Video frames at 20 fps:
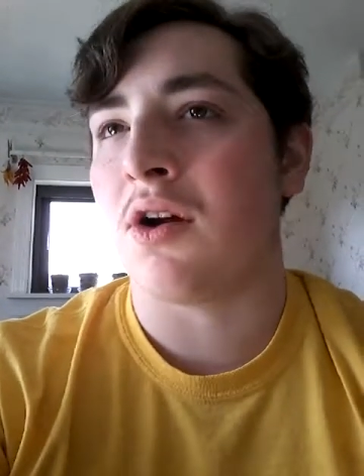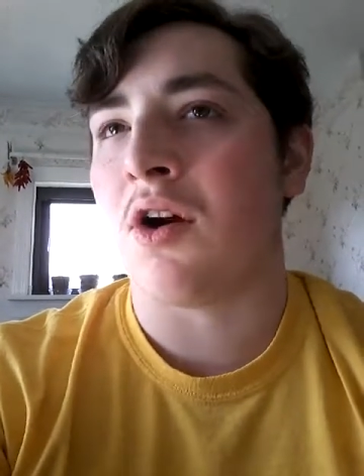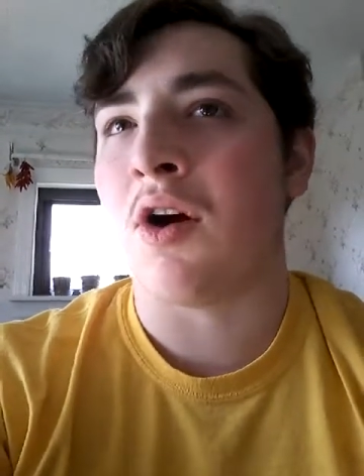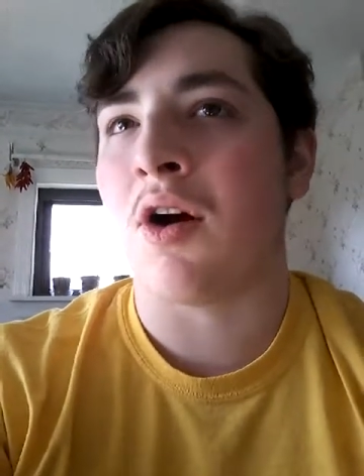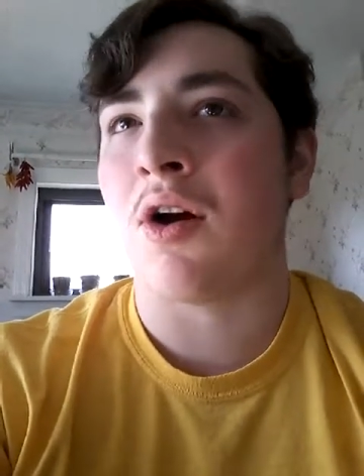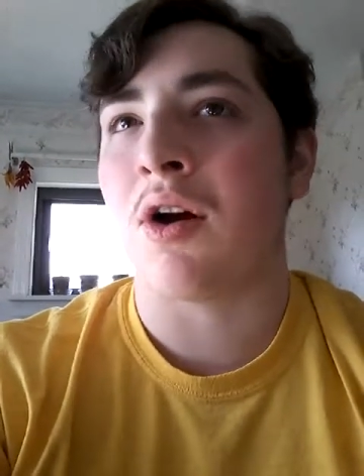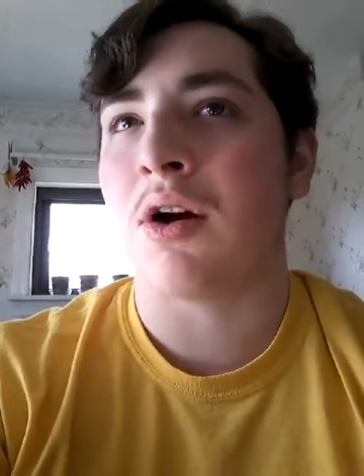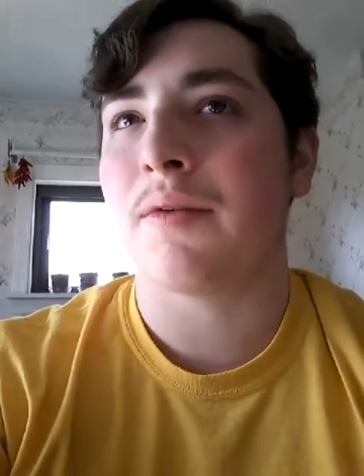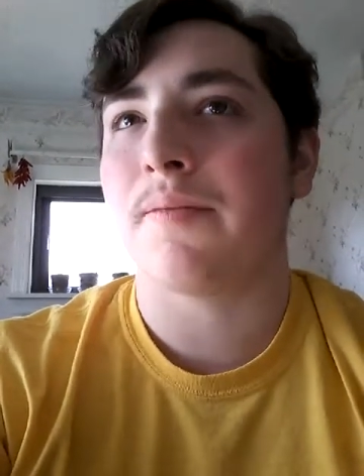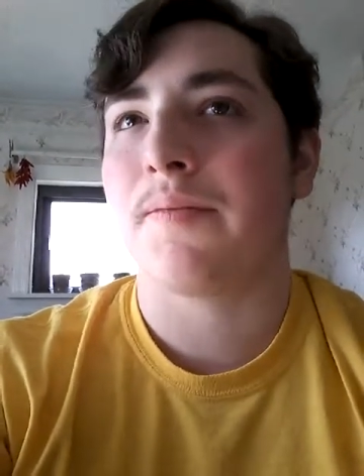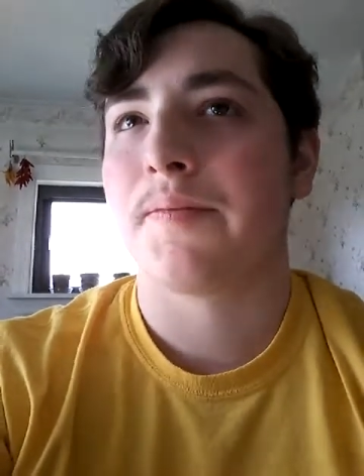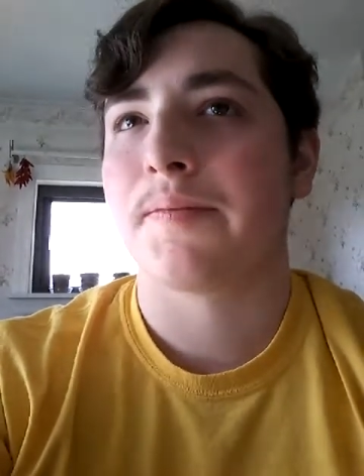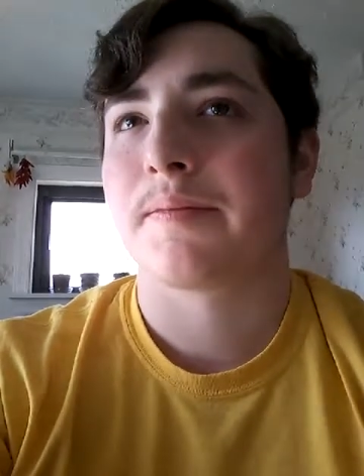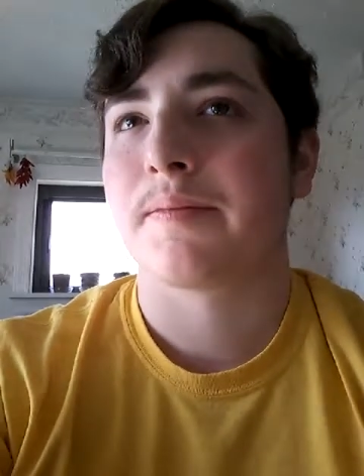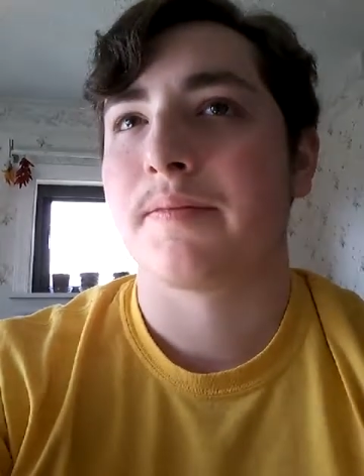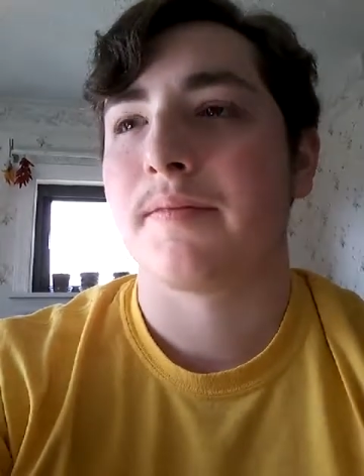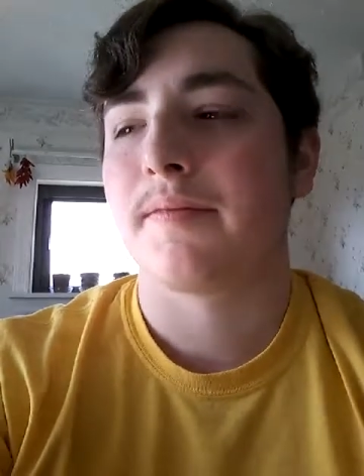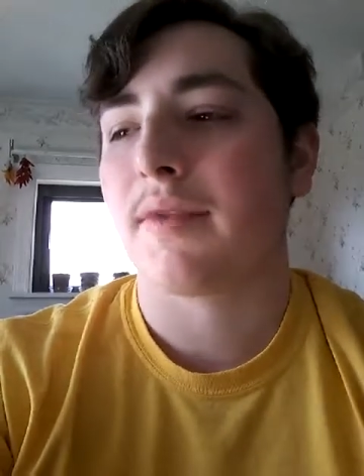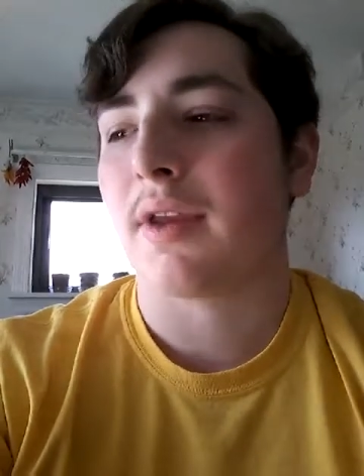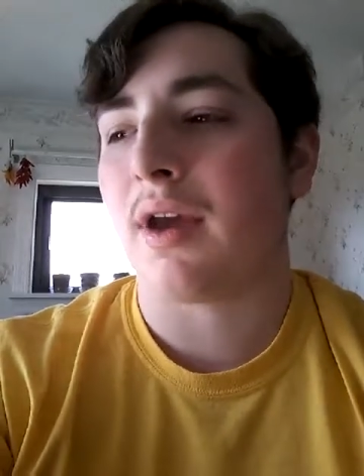are
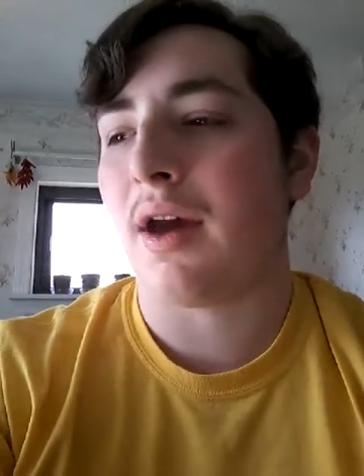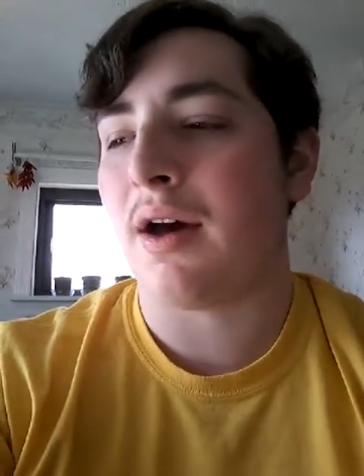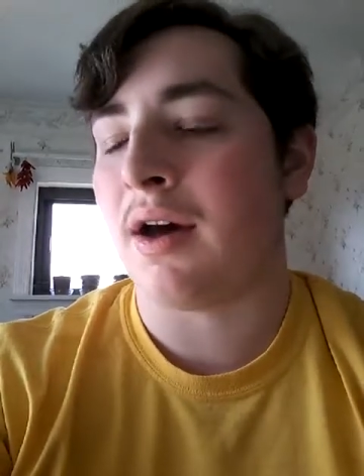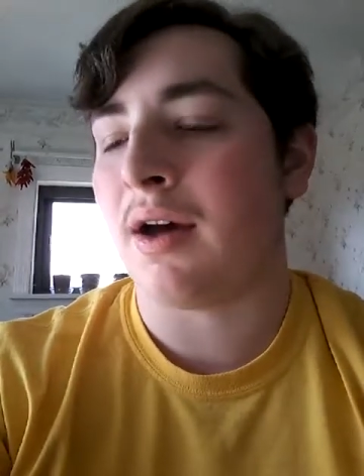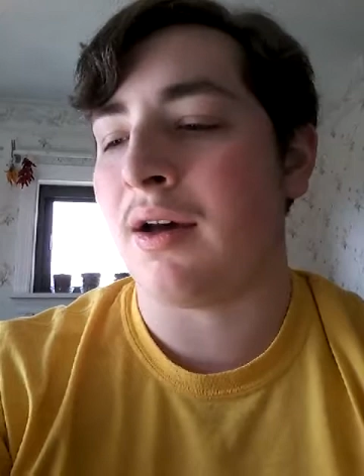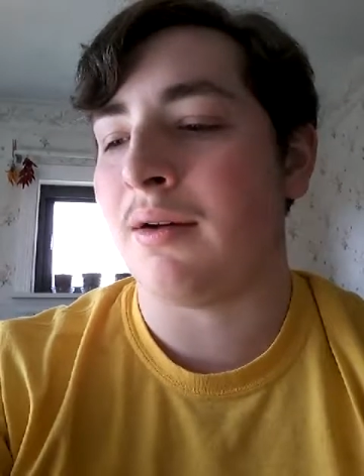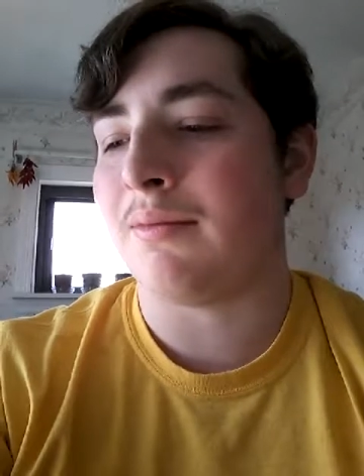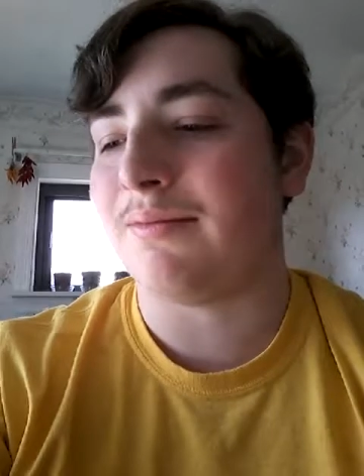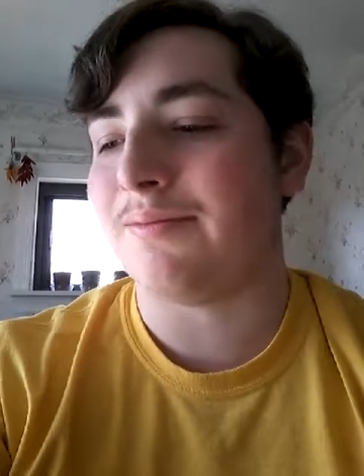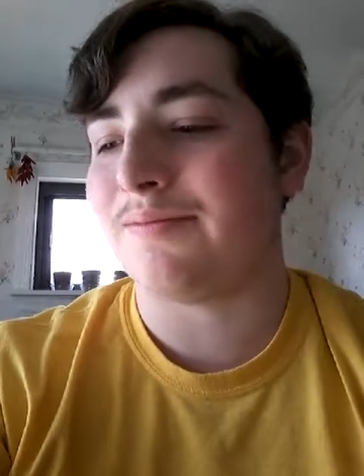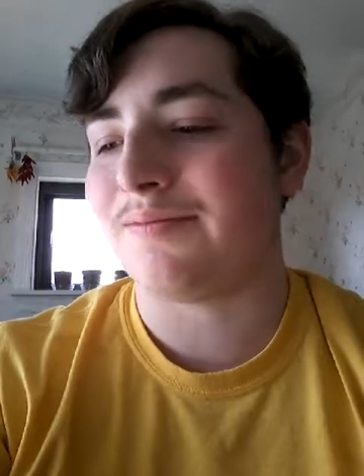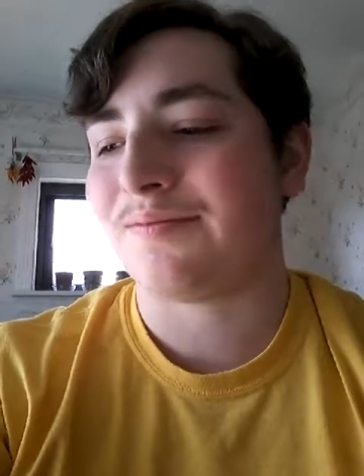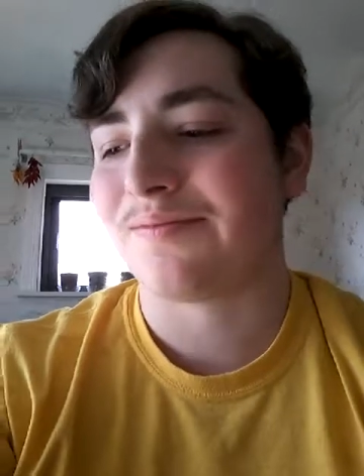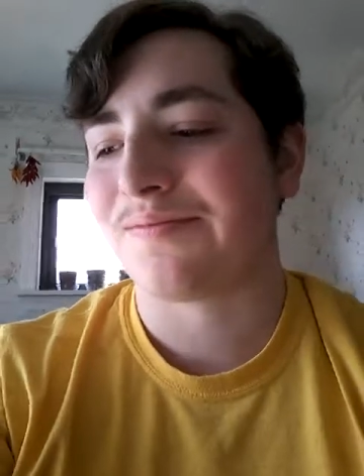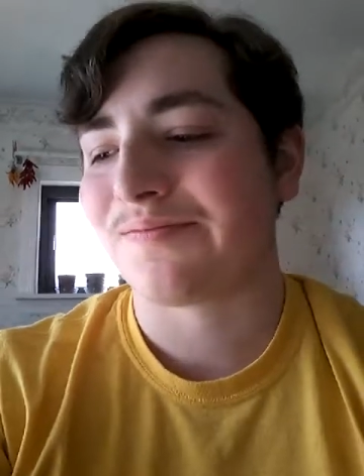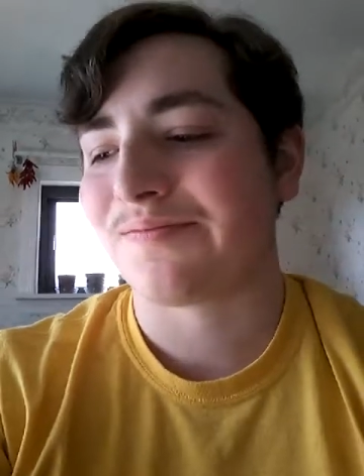um,